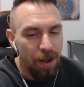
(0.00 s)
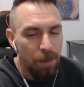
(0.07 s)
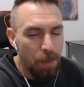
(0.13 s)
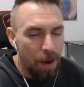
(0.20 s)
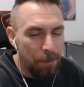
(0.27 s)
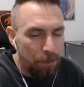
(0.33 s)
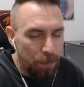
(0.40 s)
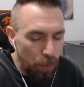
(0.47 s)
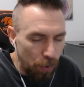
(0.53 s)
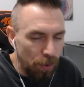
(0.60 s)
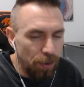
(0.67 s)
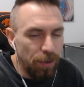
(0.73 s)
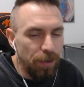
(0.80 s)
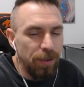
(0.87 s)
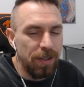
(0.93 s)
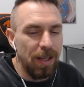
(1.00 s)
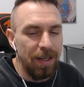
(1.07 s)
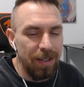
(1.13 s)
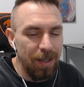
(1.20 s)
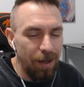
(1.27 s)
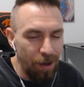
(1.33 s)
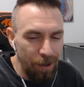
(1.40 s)
My polls
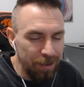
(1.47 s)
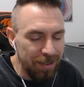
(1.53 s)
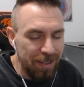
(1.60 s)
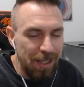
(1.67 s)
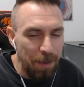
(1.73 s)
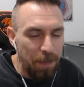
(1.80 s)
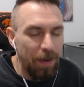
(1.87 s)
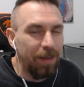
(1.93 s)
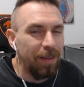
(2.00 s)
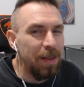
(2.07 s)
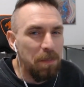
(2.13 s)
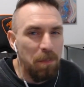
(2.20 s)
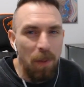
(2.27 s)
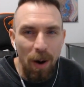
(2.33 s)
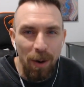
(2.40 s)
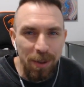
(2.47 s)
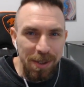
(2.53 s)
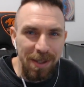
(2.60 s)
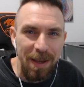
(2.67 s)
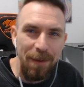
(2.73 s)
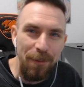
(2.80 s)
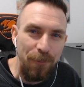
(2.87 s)
are typically
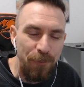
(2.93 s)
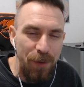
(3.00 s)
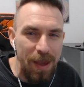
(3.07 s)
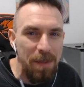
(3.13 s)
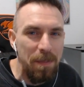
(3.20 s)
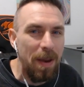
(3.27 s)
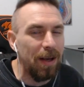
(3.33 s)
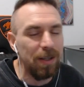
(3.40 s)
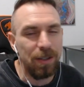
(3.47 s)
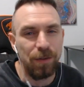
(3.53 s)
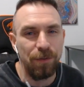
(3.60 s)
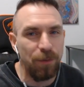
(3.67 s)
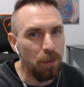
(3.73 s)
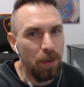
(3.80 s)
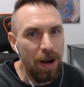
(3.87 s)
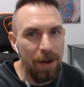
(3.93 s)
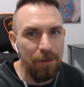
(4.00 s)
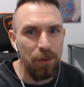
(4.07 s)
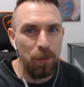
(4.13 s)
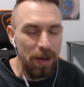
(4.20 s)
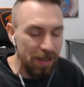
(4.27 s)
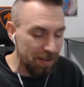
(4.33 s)
mostly females for
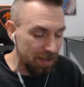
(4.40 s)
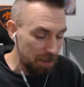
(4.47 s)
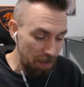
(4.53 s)
whatever reason.